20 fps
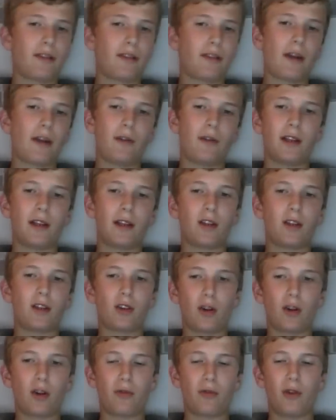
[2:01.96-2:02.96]
definitely could
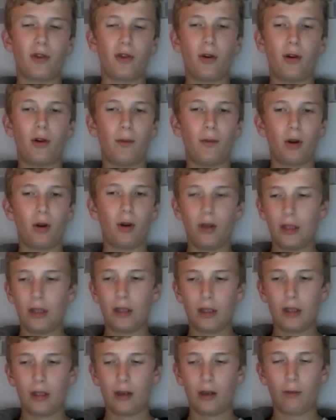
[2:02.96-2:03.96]
go through. I'm
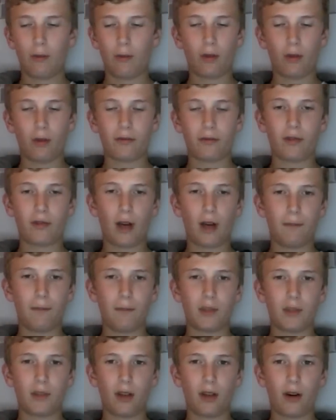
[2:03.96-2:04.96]
not
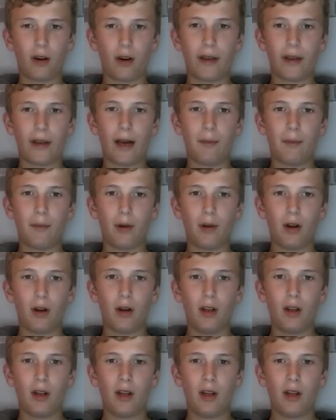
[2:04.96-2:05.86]
denying that, but